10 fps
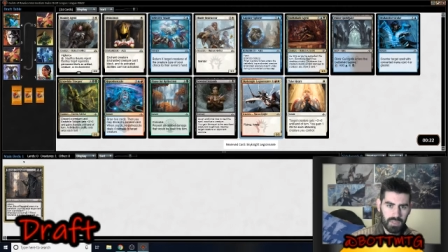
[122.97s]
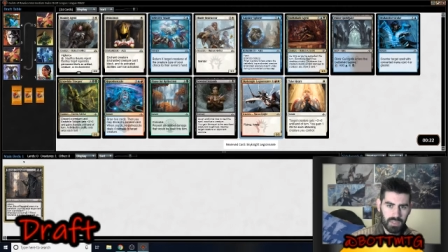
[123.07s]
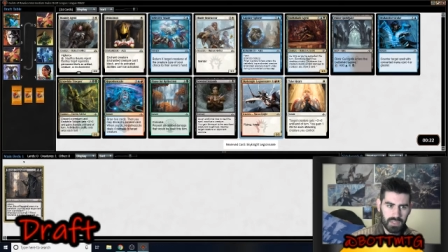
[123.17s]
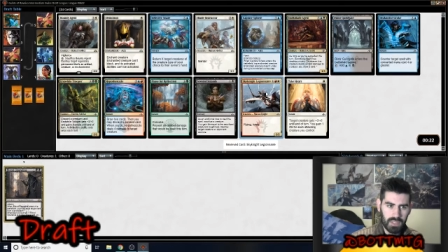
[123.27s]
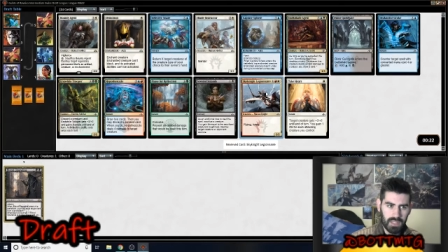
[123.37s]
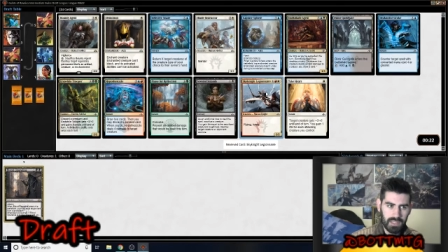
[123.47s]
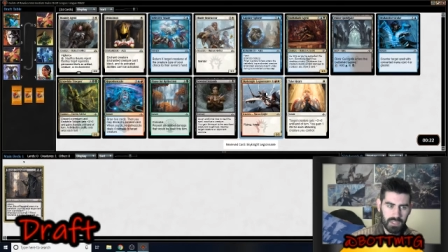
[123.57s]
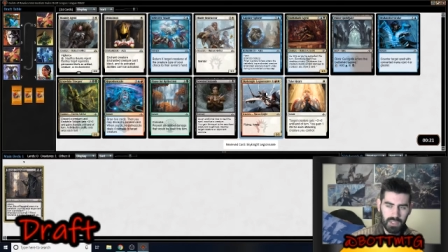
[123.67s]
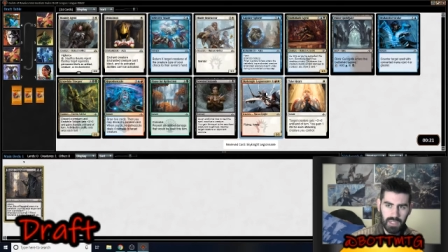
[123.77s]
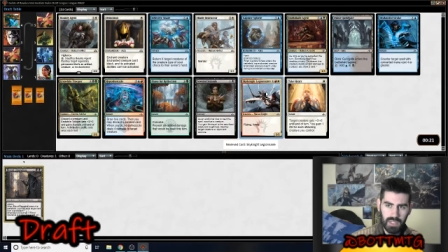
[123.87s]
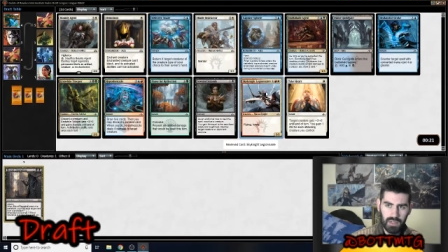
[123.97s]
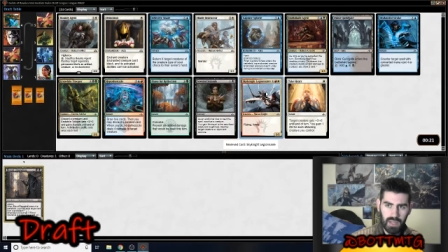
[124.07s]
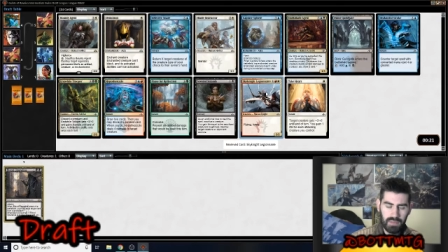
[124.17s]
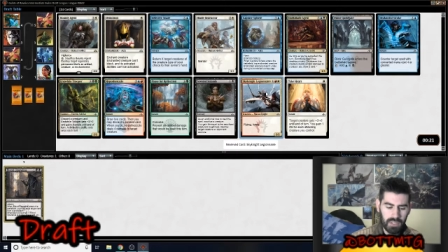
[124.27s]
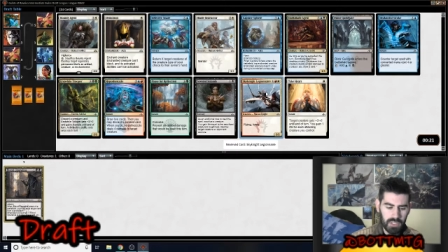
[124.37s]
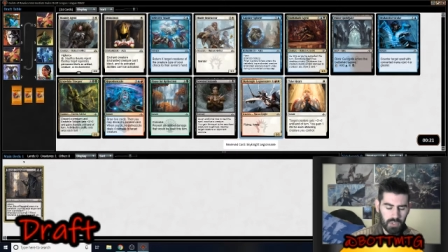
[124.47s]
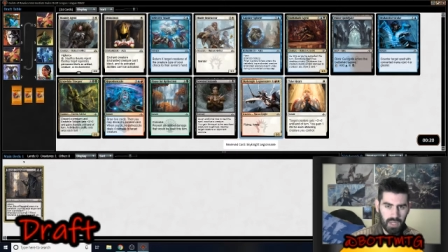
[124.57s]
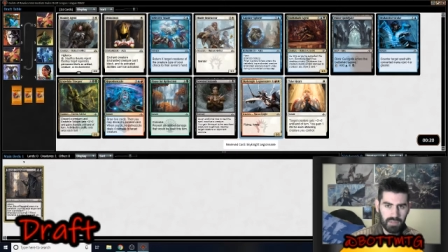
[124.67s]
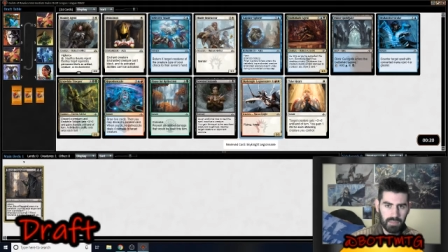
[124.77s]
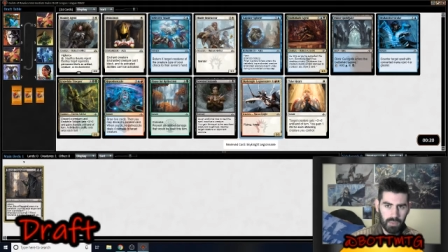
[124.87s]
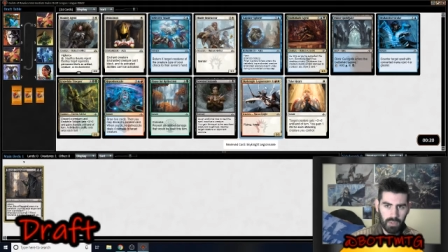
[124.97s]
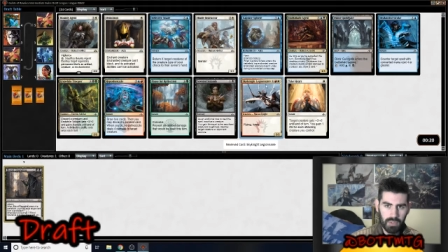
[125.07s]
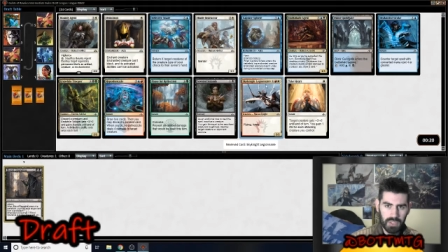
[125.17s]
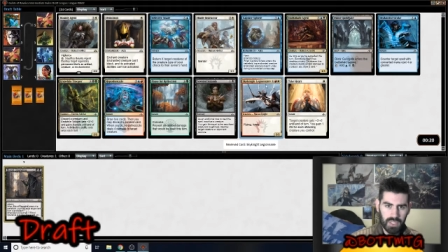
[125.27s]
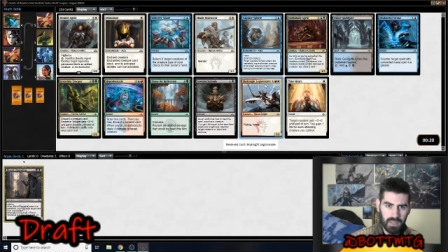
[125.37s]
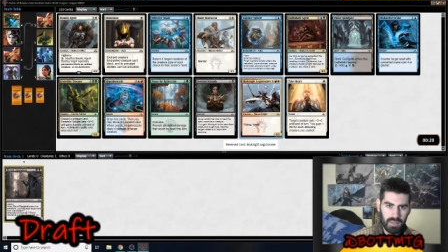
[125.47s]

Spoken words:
Scarlet Legionnaire. I haven't actually drafted Boros yet,